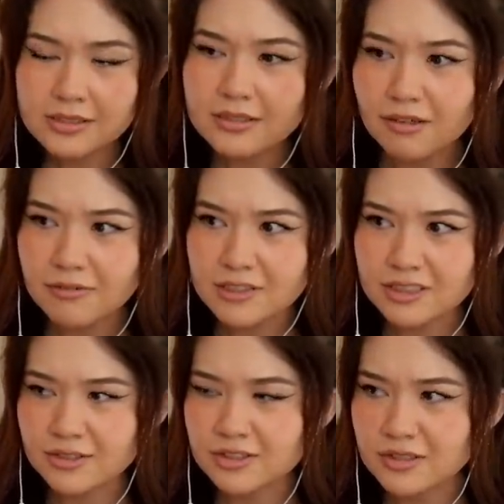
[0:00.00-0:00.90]
is a Netflix
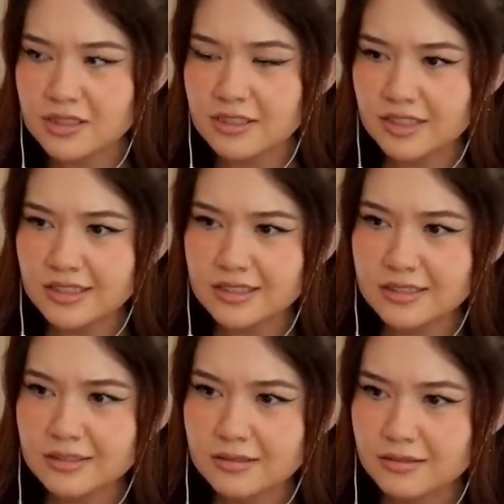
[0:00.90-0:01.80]
original
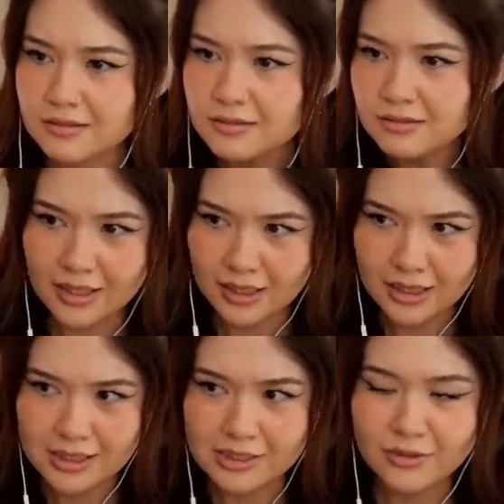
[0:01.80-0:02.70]
series?
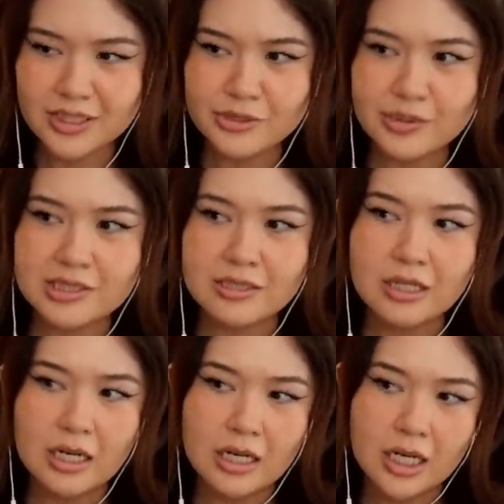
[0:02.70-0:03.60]
So this was
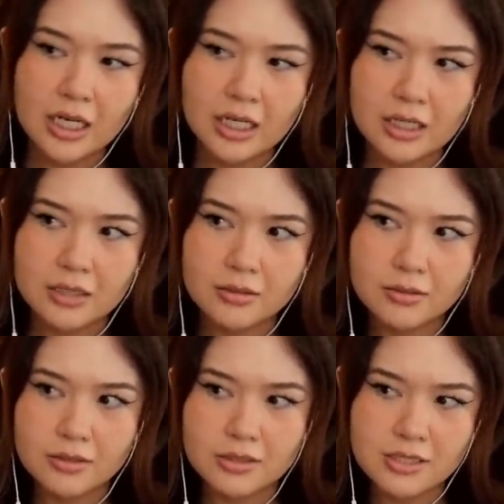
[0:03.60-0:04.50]
not
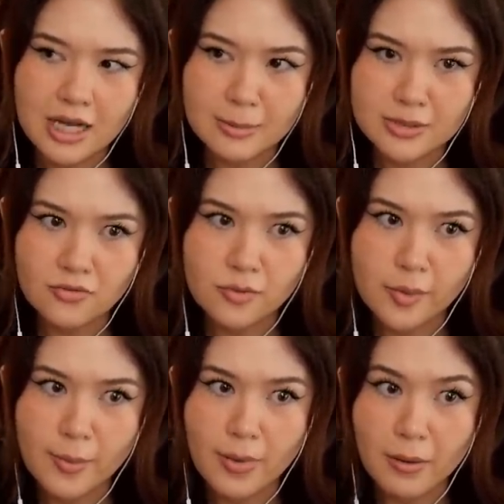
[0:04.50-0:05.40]
adapted from a
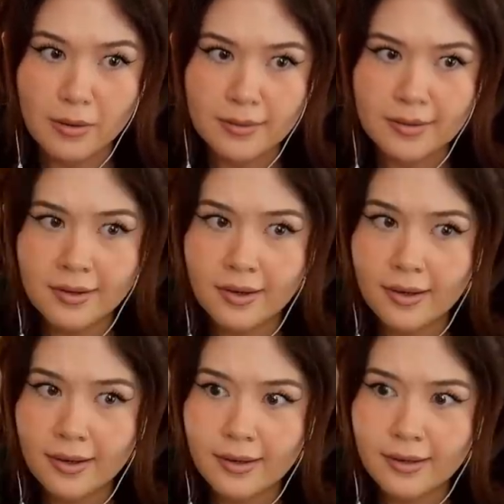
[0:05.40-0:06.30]

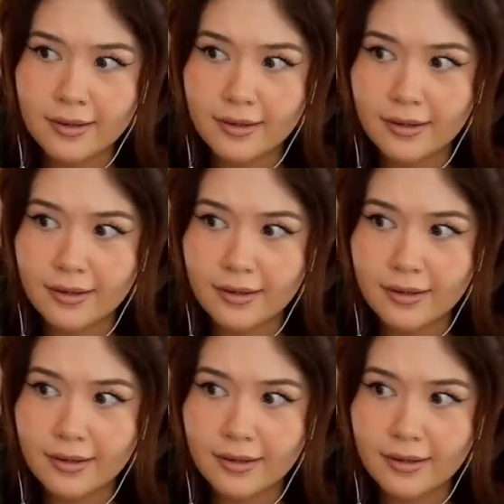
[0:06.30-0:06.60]
manga?